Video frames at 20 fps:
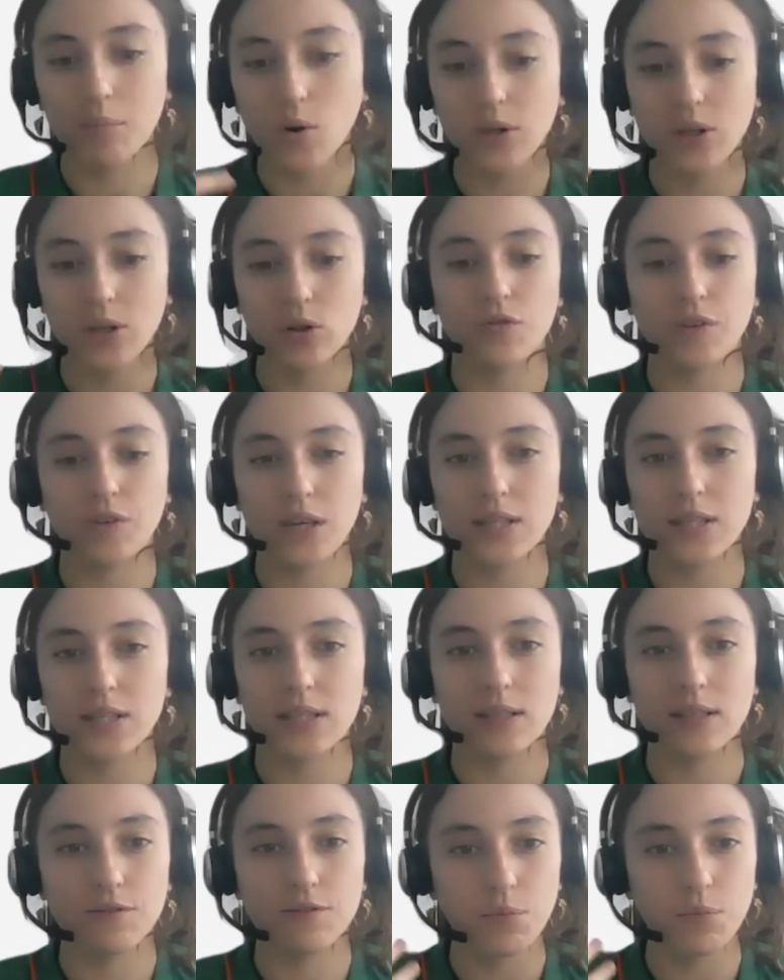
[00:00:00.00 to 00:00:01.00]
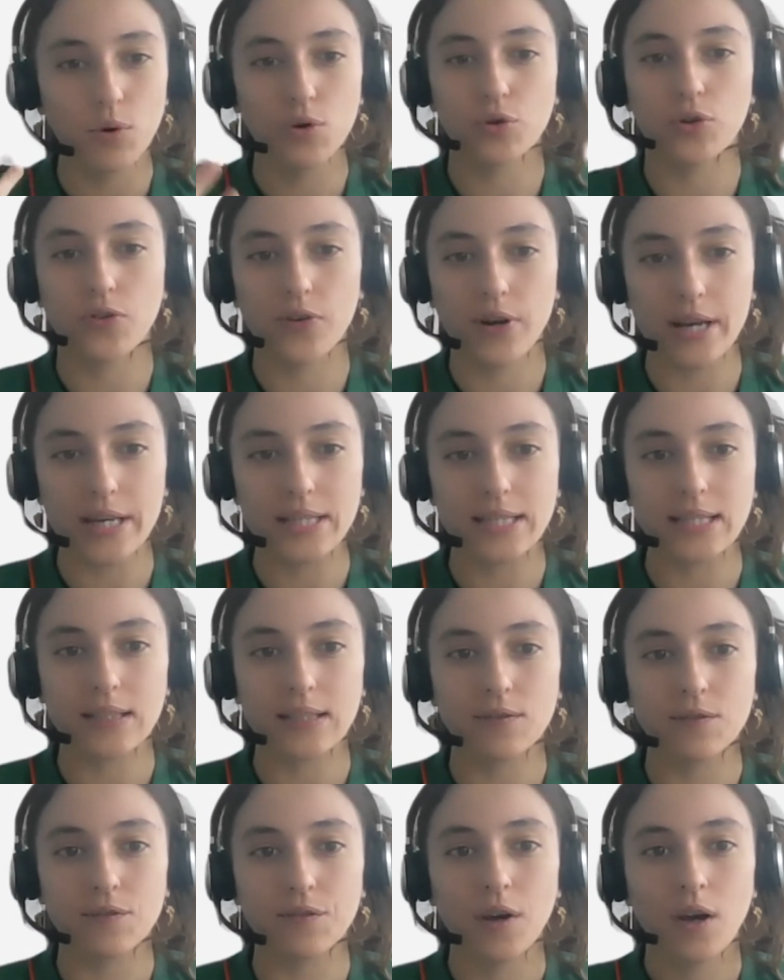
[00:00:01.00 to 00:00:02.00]
more innovative, more
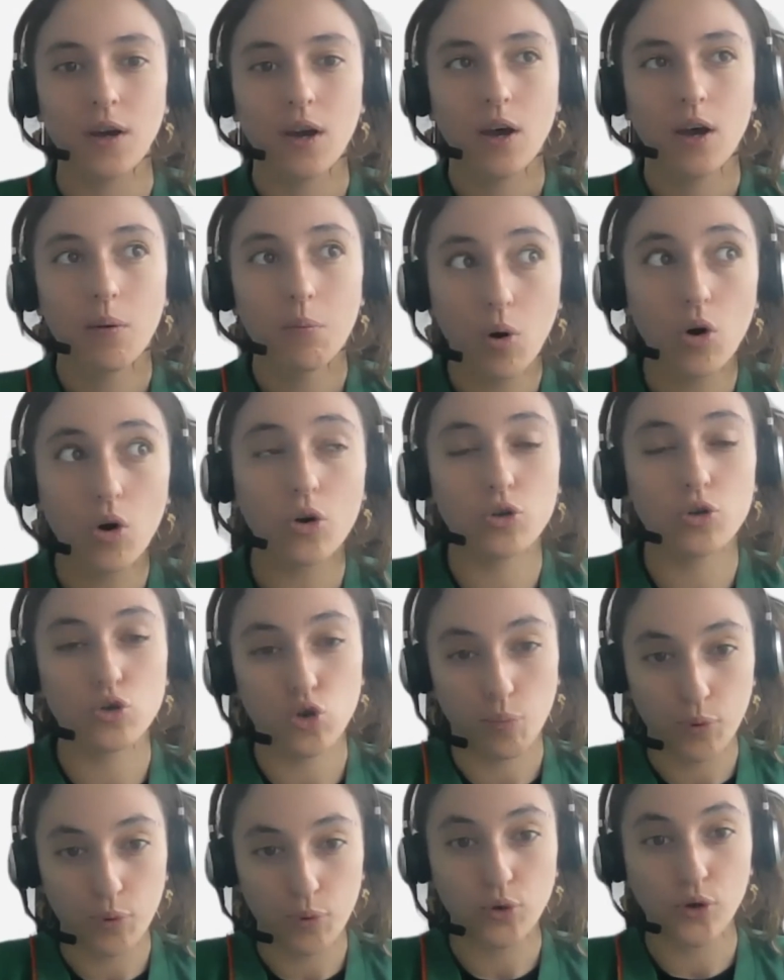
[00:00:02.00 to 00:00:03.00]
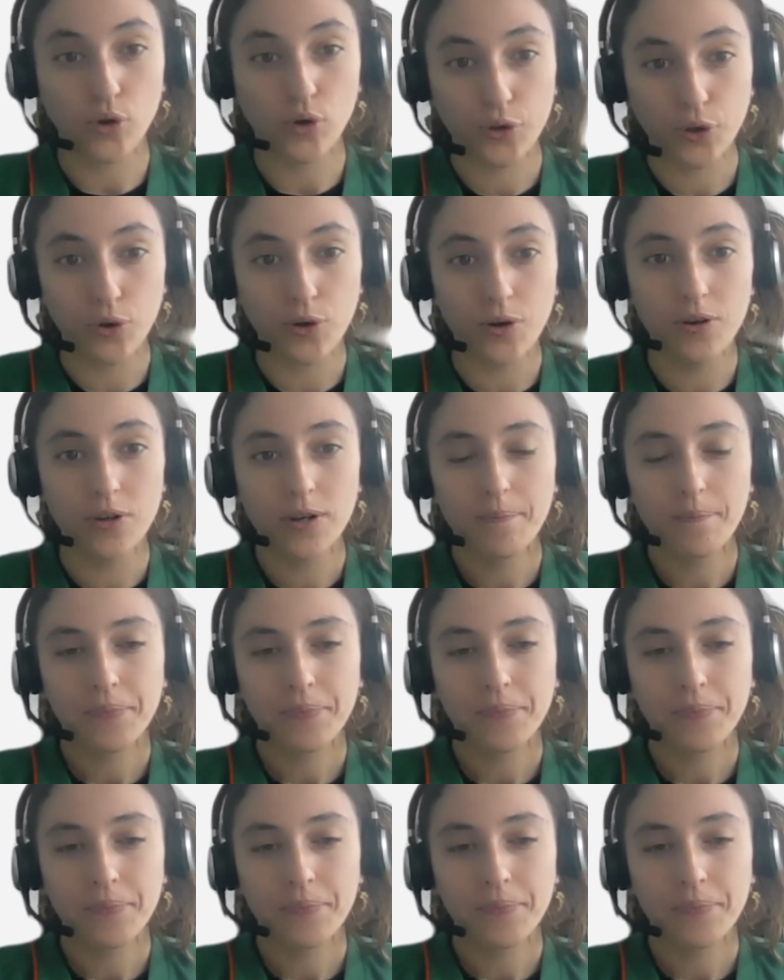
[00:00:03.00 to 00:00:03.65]
creative, more entrepreneurial.